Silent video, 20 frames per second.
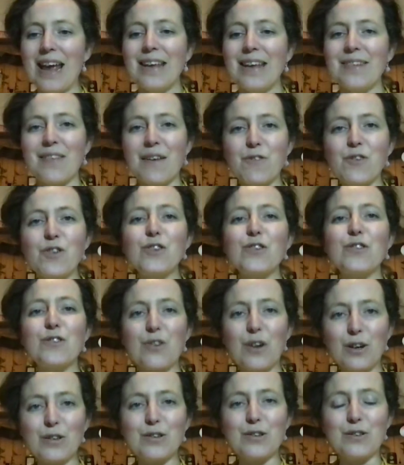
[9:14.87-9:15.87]
They've just
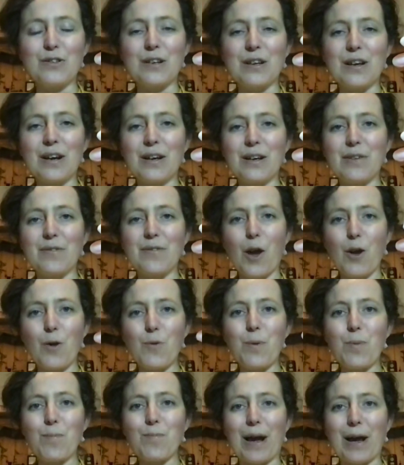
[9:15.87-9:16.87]
started to kind of
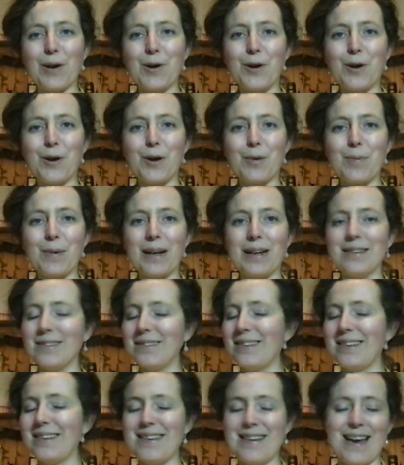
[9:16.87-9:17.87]
open back up,
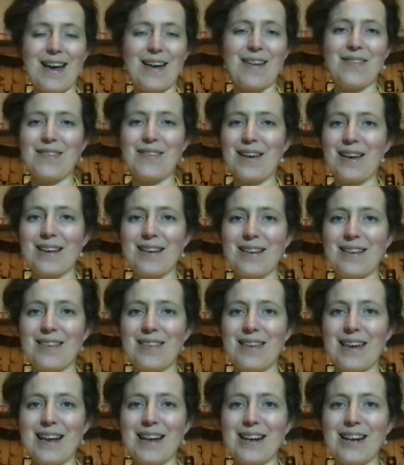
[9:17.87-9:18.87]
and yeah, and
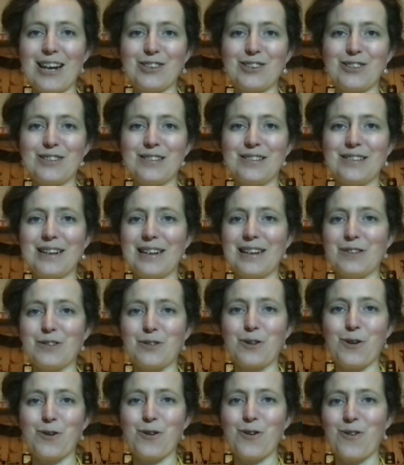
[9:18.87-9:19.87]
the collection's still as
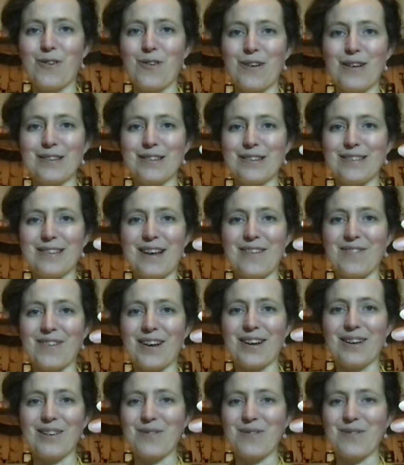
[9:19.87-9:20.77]
glorious as ever.